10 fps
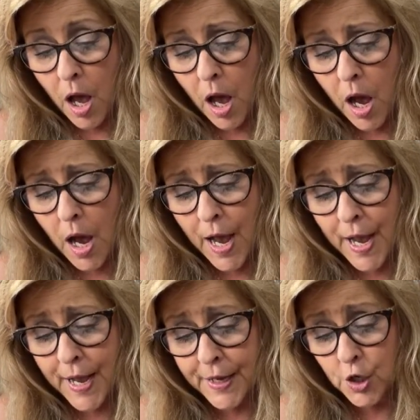
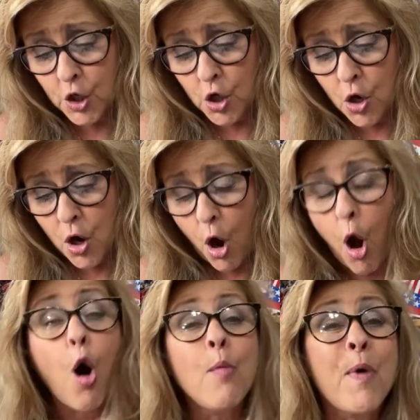uh,
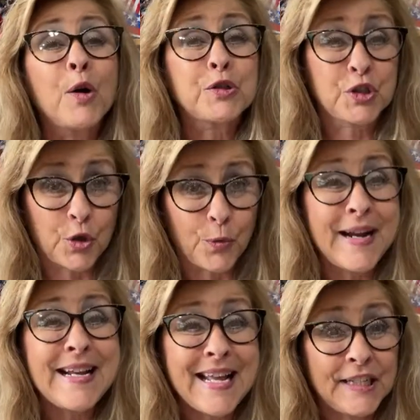almost
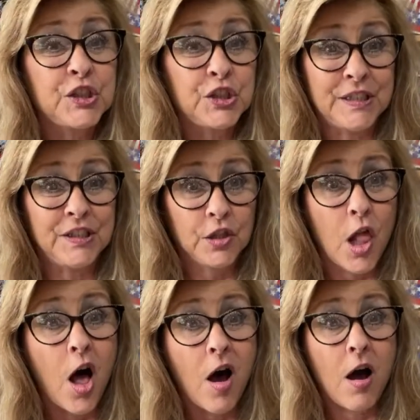three inches
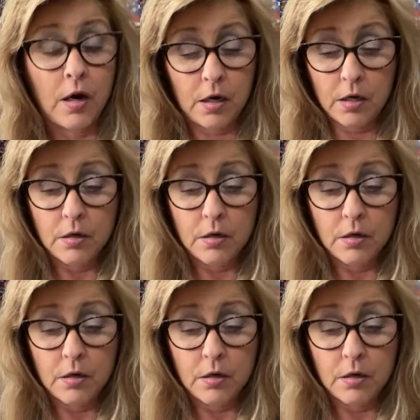long.